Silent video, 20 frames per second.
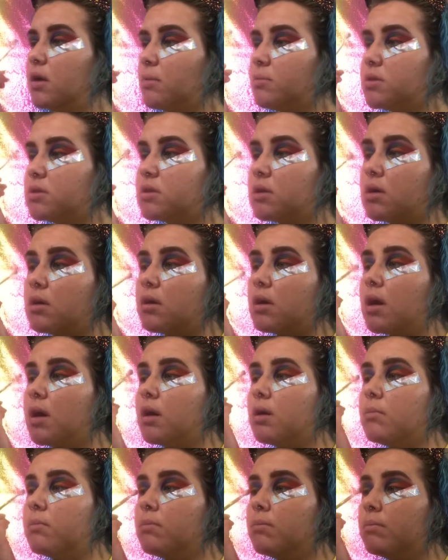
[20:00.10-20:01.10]
and I'm just gonna
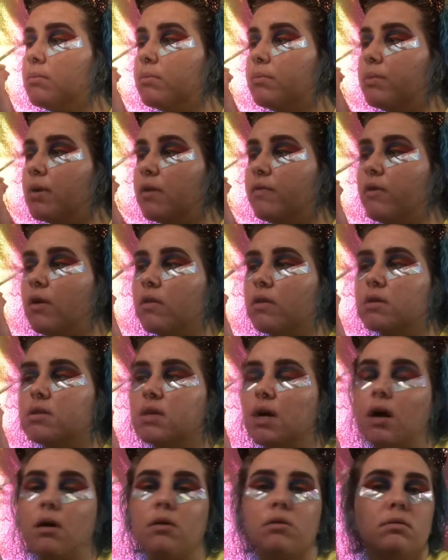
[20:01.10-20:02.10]
kind of buff all
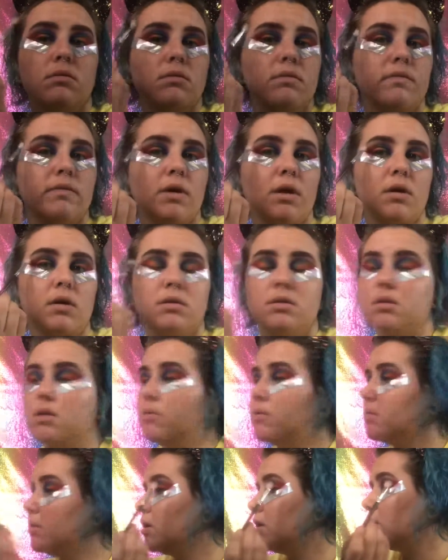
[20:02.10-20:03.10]
this out. Y'all can see
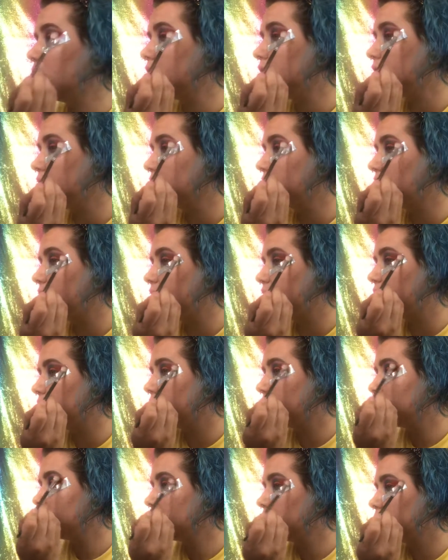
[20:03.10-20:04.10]
what, here, I'll do this side
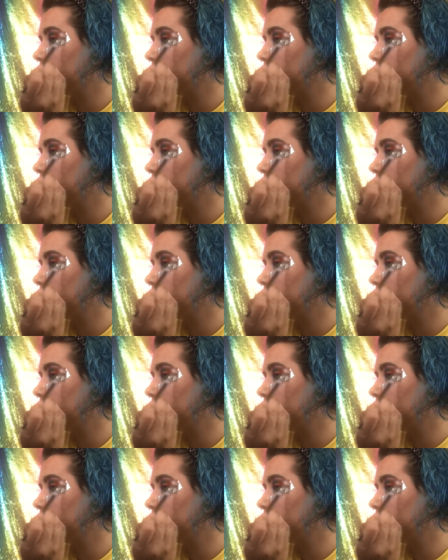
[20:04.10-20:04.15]
first.